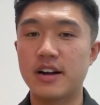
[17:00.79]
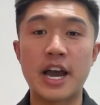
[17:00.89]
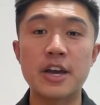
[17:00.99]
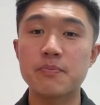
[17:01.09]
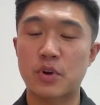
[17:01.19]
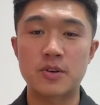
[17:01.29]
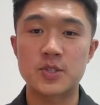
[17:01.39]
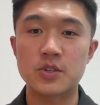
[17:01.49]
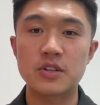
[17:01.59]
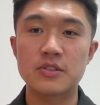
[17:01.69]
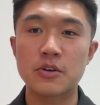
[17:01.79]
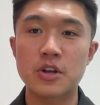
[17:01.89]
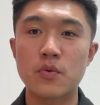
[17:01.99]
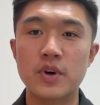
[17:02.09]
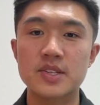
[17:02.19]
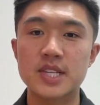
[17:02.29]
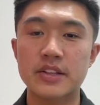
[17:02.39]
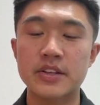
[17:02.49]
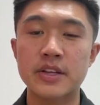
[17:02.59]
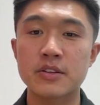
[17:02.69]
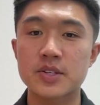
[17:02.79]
I personally don't know what exactly that looks